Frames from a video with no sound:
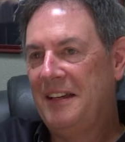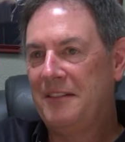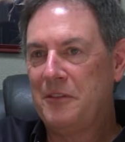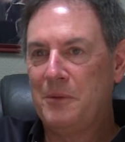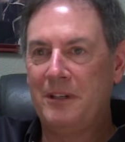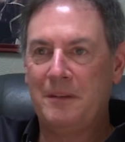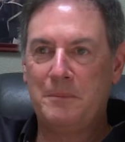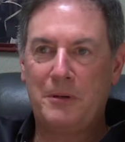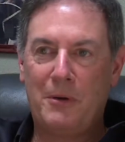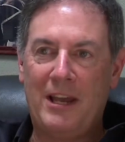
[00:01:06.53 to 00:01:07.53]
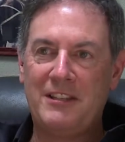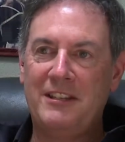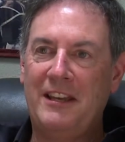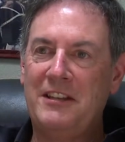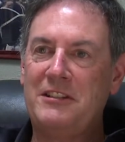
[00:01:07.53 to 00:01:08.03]
Everyone
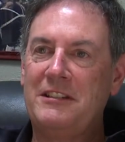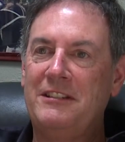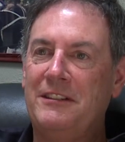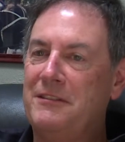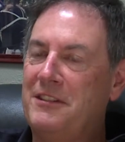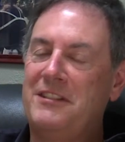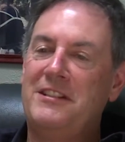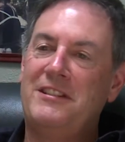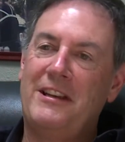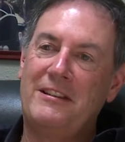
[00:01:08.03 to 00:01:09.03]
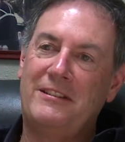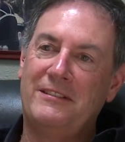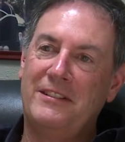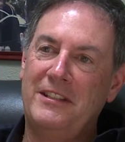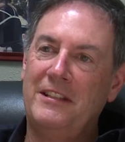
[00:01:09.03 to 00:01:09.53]
procrastinates until there's a disaster,
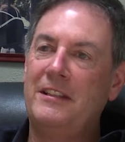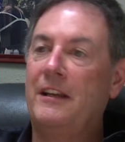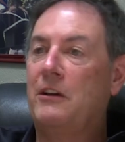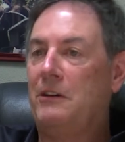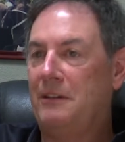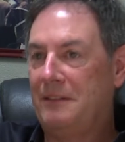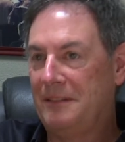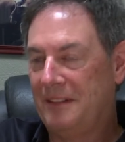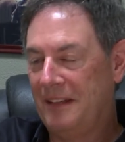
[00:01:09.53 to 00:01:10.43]
and then they call.